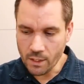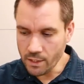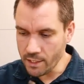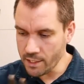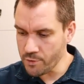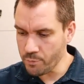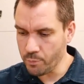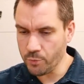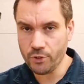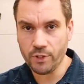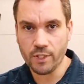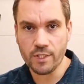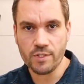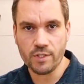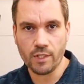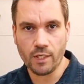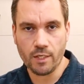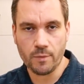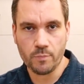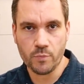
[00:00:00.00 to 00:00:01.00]
let's put
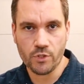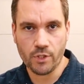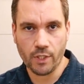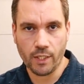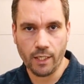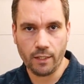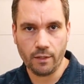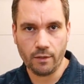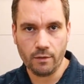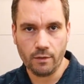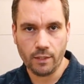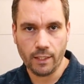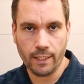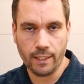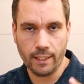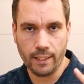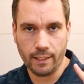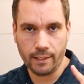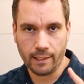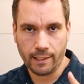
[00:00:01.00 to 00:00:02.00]
these setups together
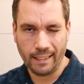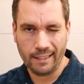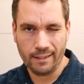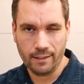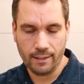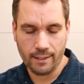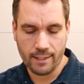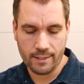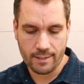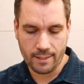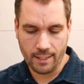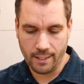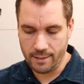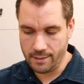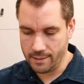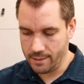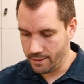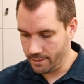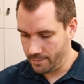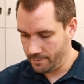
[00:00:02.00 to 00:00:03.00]
and let's
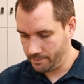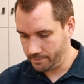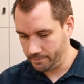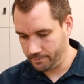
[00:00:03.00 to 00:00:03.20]
skate.